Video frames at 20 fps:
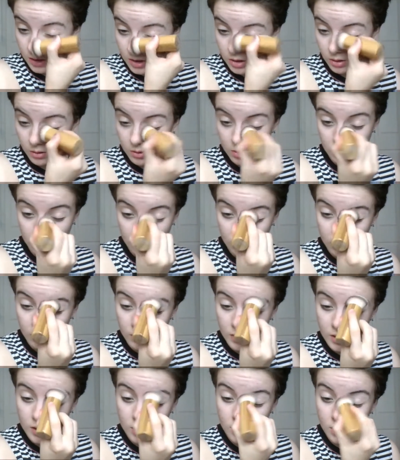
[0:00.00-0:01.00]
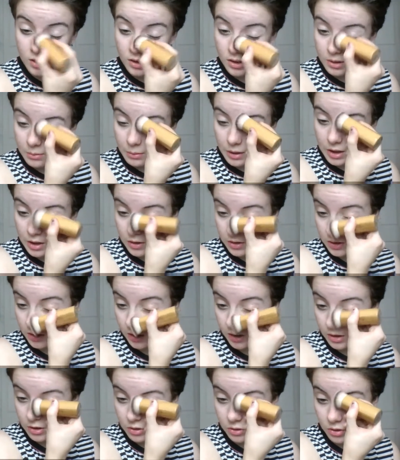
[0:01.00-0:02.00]
So I'm doing my nose
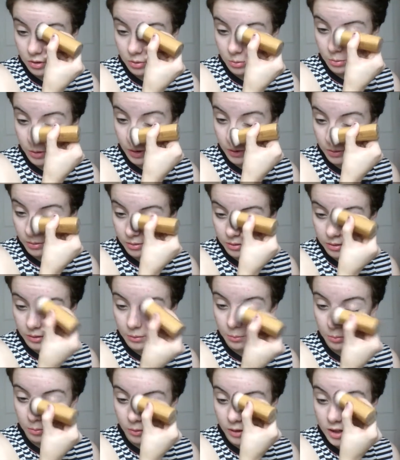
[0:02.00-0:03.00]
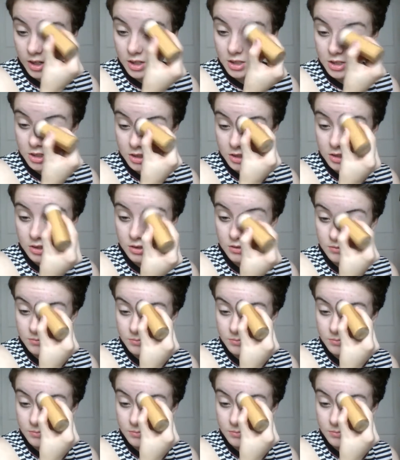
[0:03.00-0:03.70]
contour with a brush,